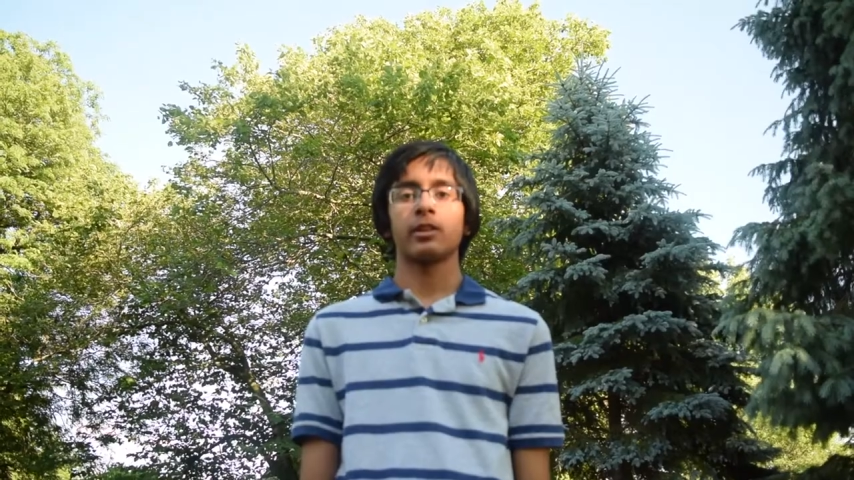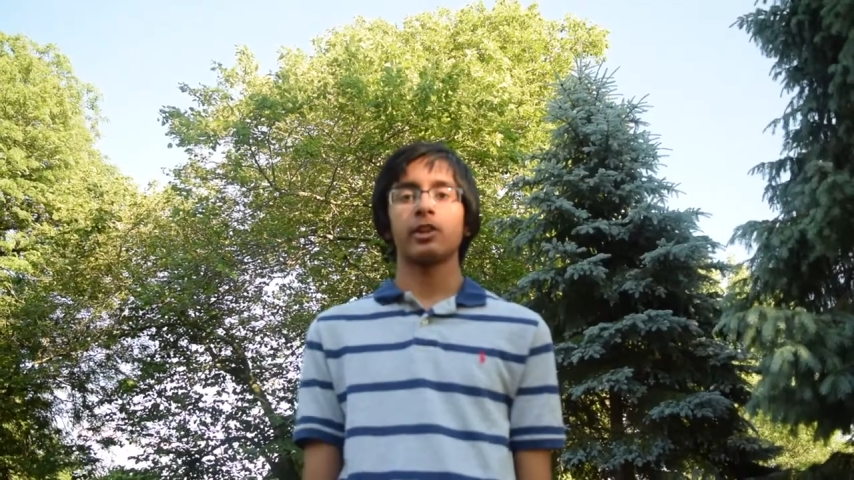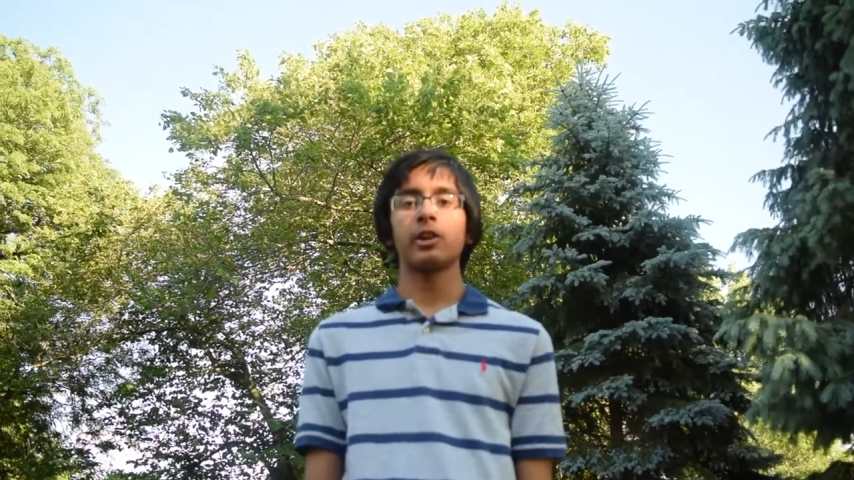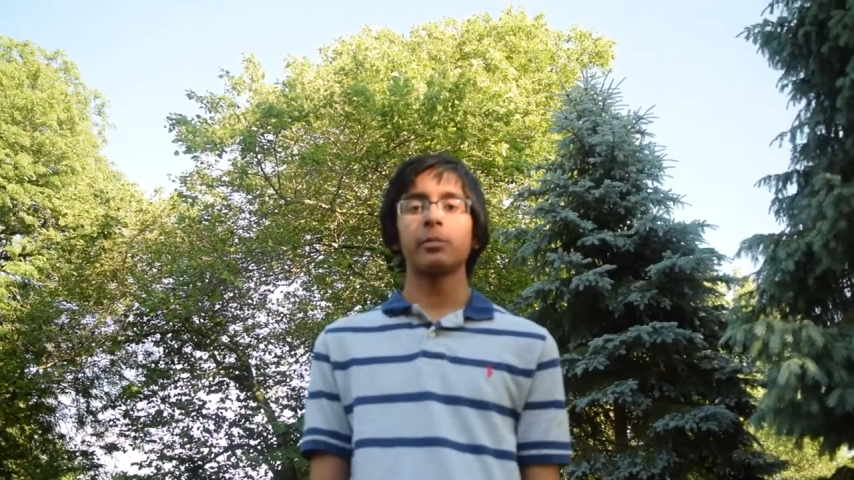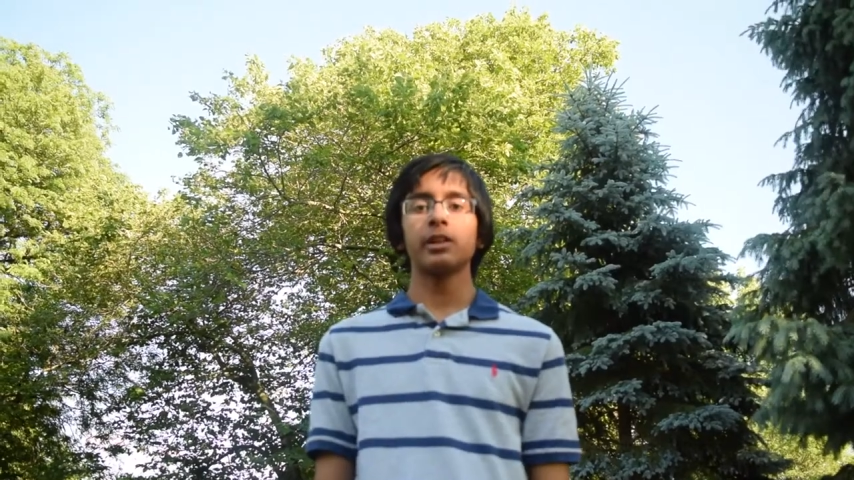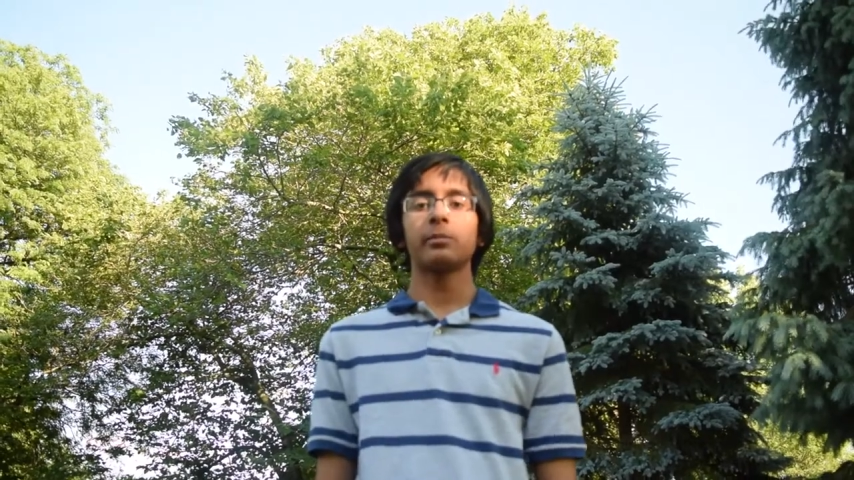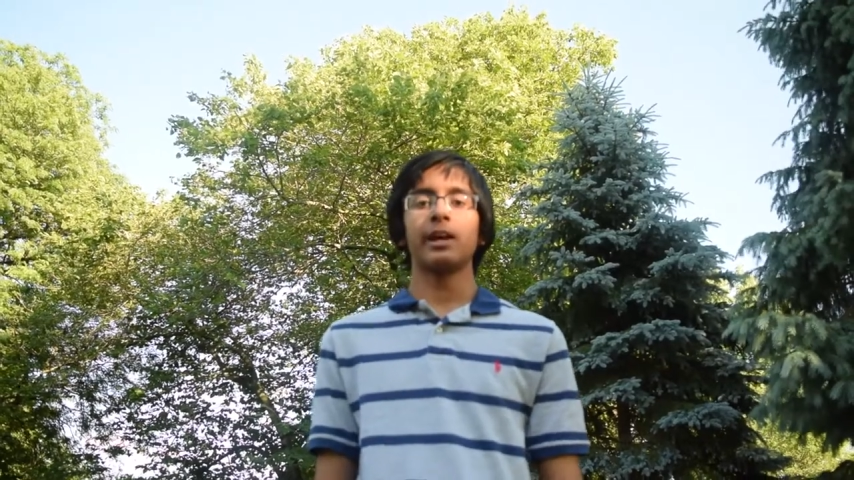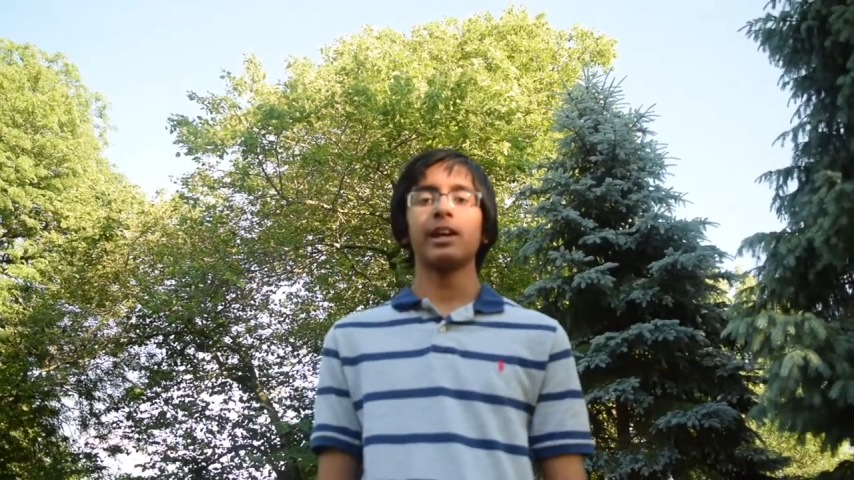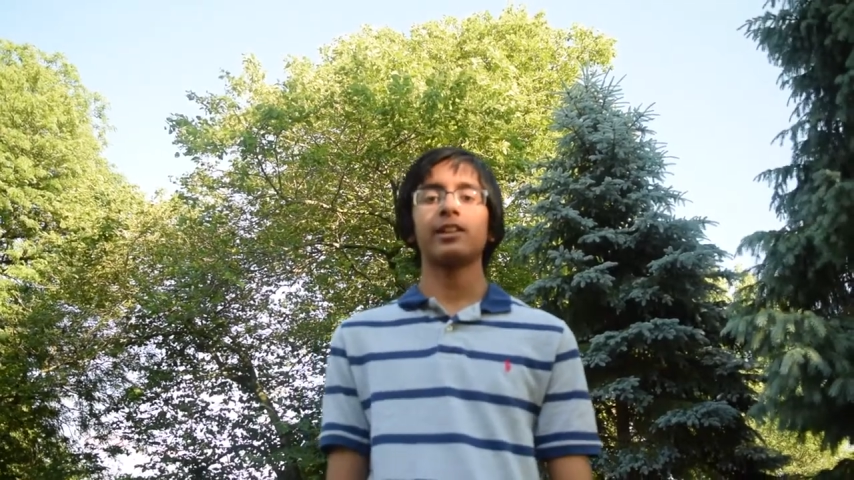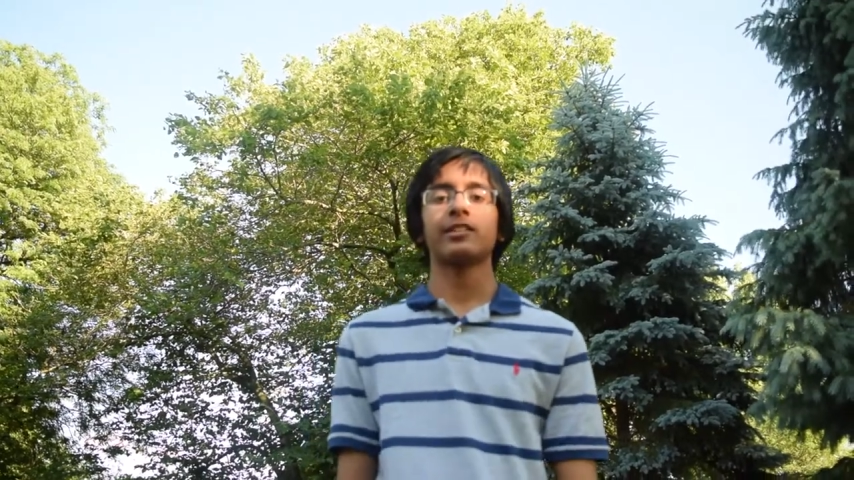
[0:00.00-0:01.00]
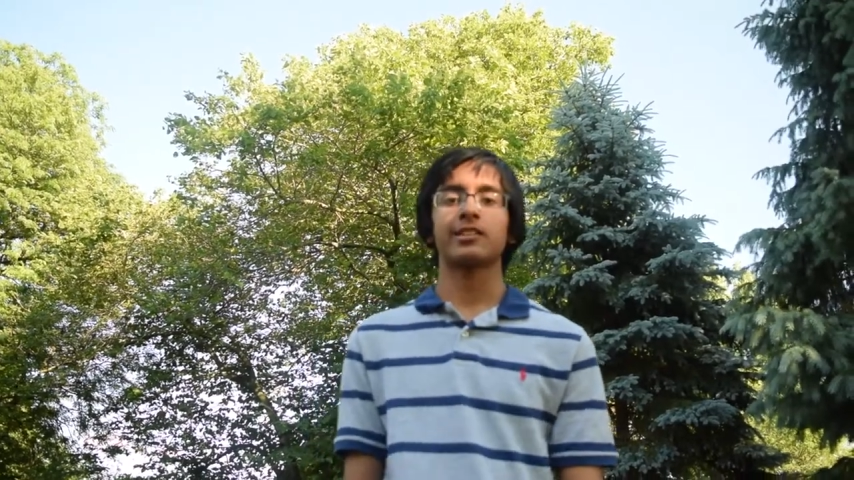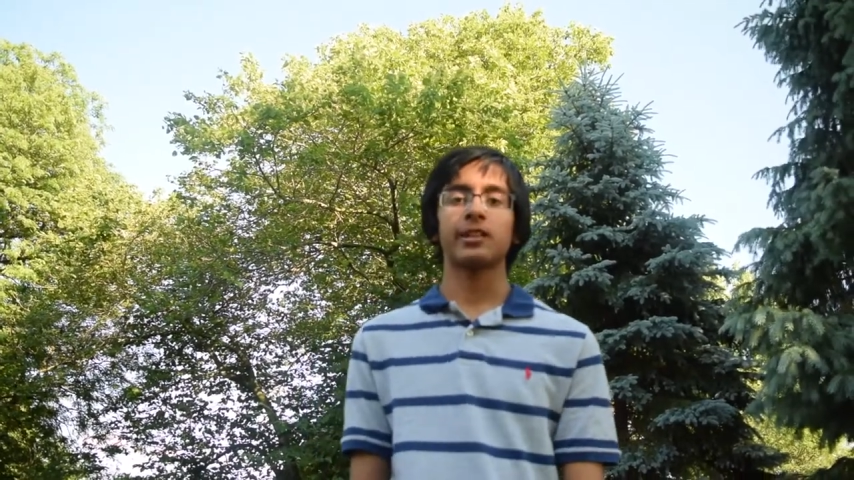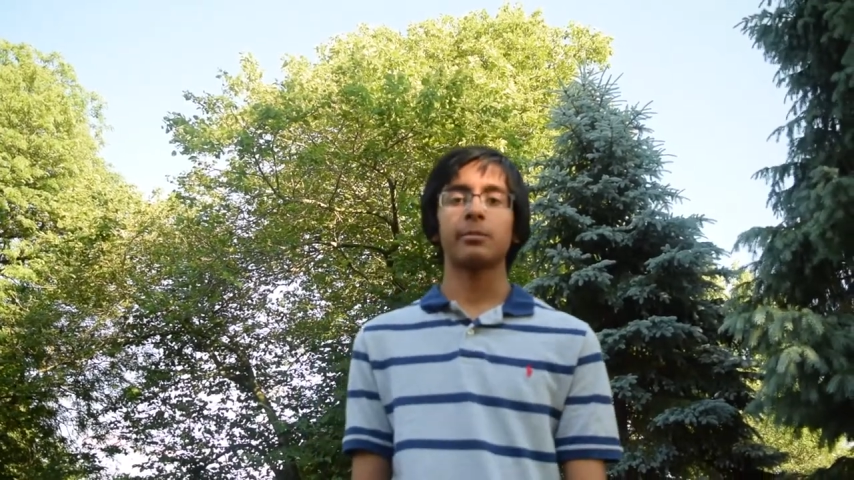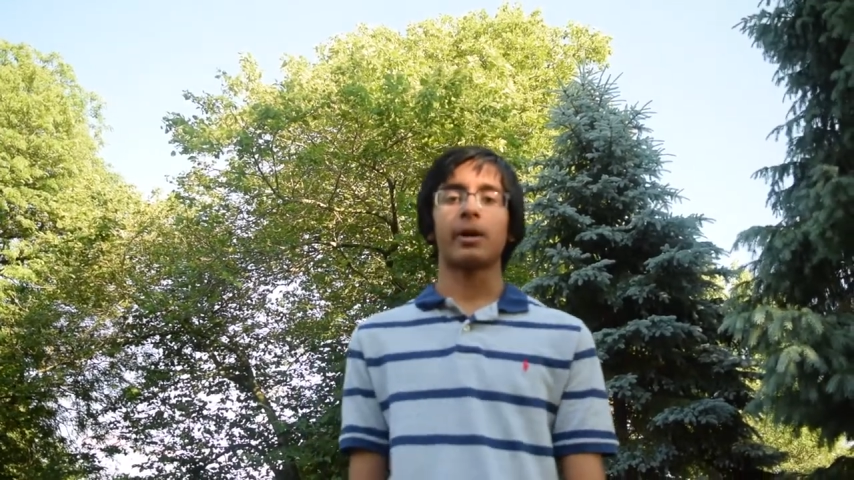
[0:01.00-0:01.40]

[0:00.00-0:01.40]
European pagans lit